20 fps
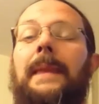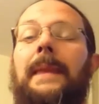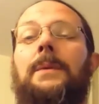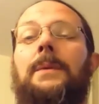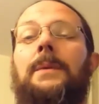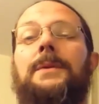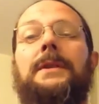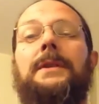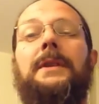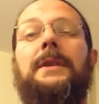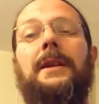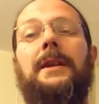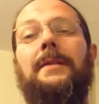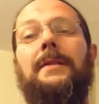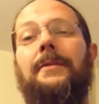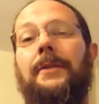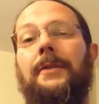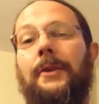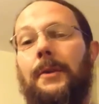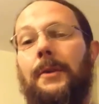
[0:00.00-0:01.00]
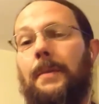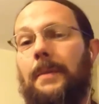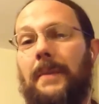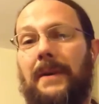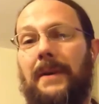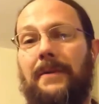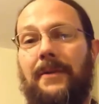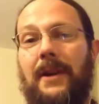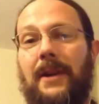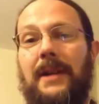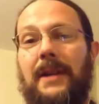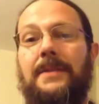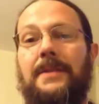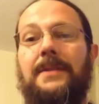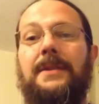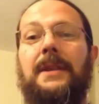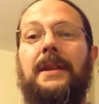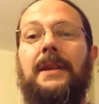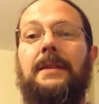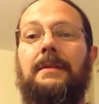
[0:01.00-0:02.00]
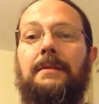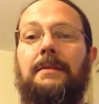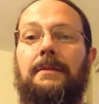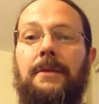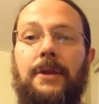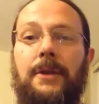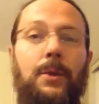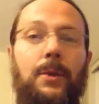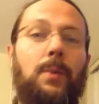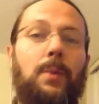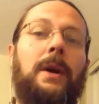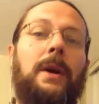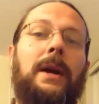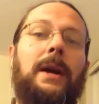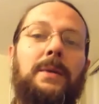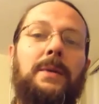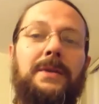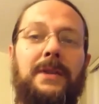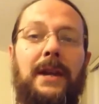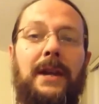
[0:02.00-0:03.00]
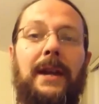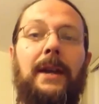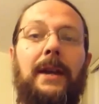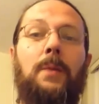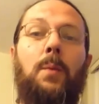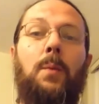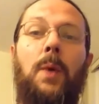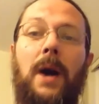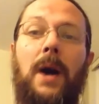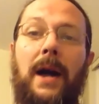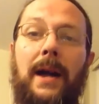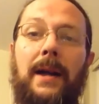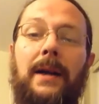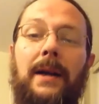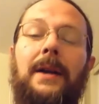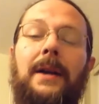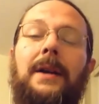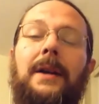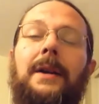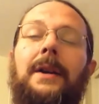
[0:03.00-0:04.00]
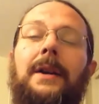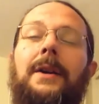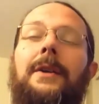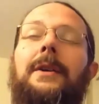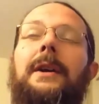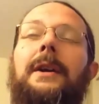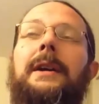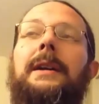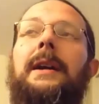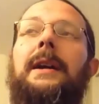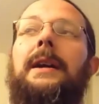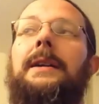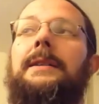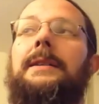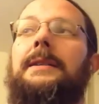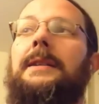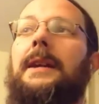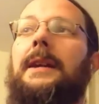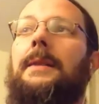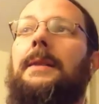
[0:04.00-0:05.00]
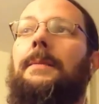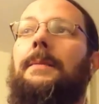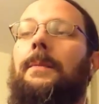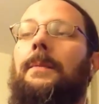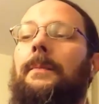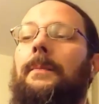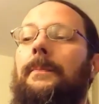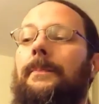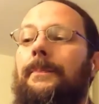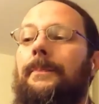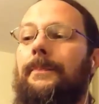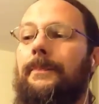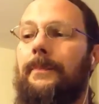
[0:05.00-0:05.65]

It was intended for a group of my friends that right. knew what I was saying and why, right? And um,